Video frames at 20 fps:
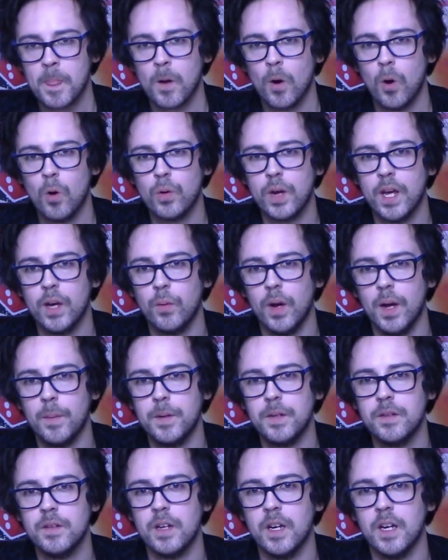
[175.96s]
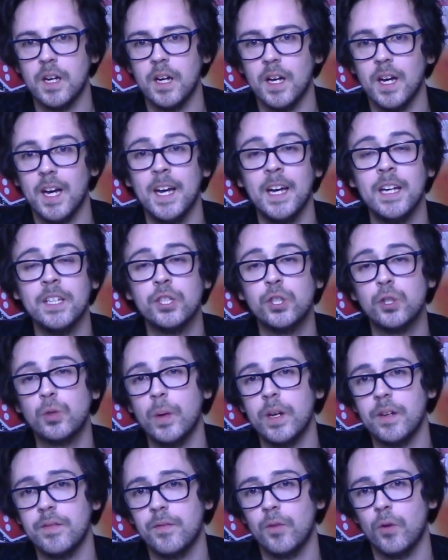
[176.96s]
Okay weapon, it is
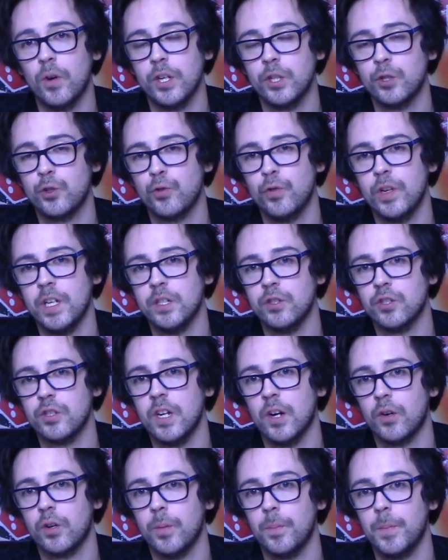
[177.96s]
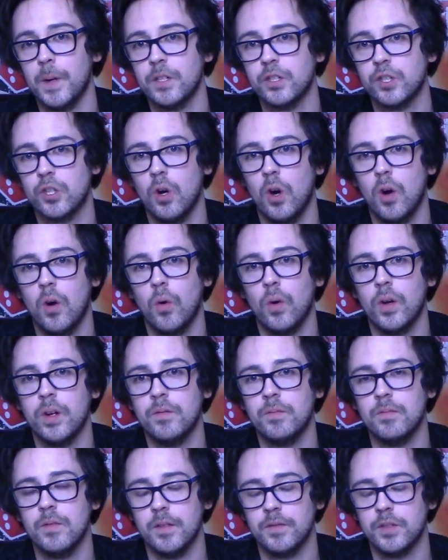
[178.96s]
24 inch range now compared to Call,
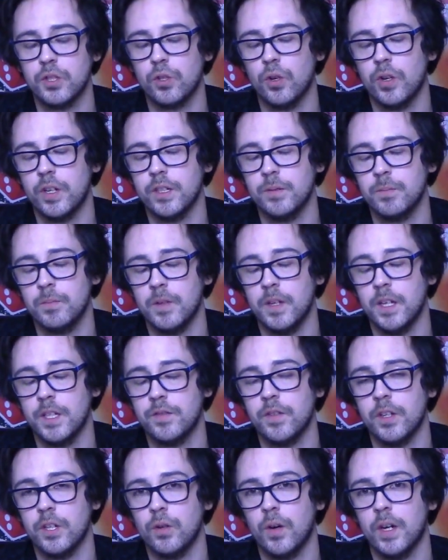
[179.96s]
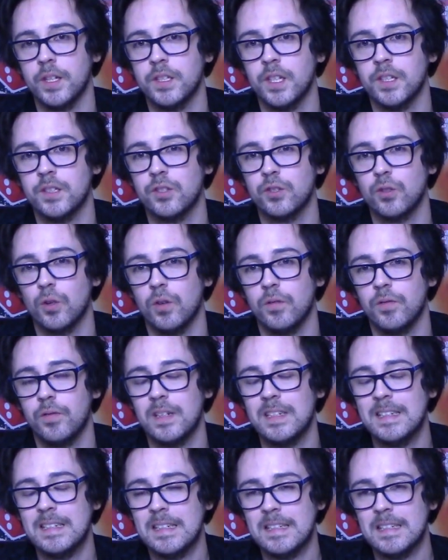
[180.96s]
and if you saw in his video I did sort
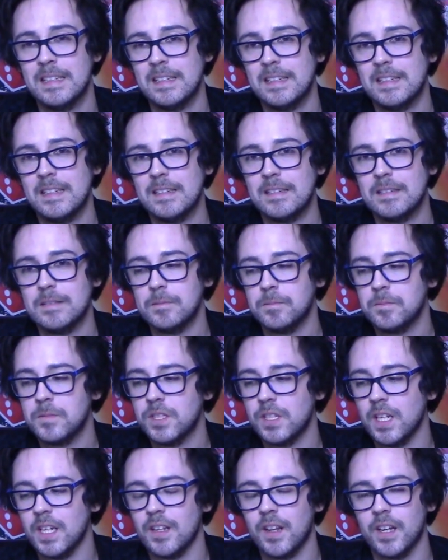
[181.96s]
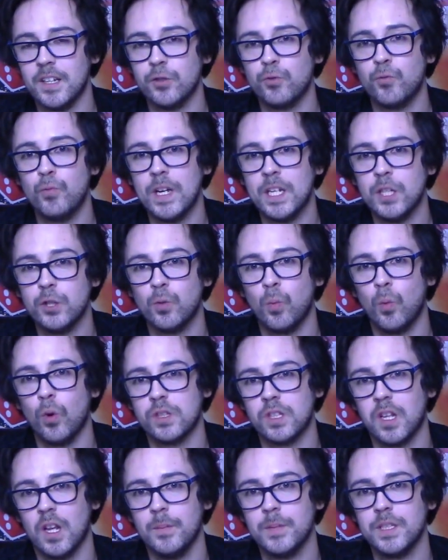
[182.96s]
of say that his range
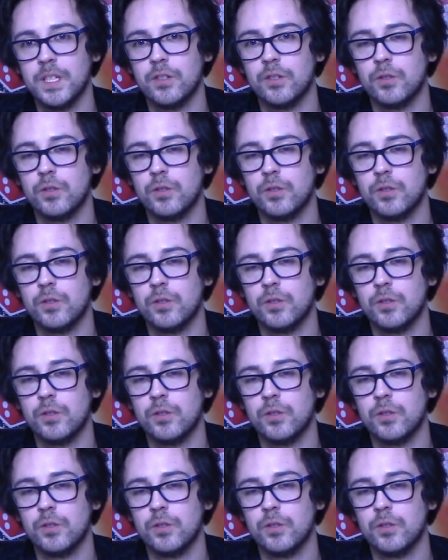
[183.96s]
was limited